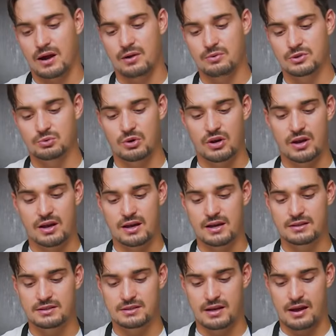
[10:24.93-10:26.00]
I was working
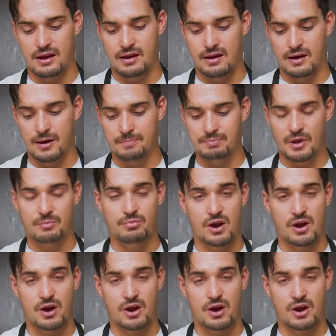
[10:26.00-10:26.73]
as a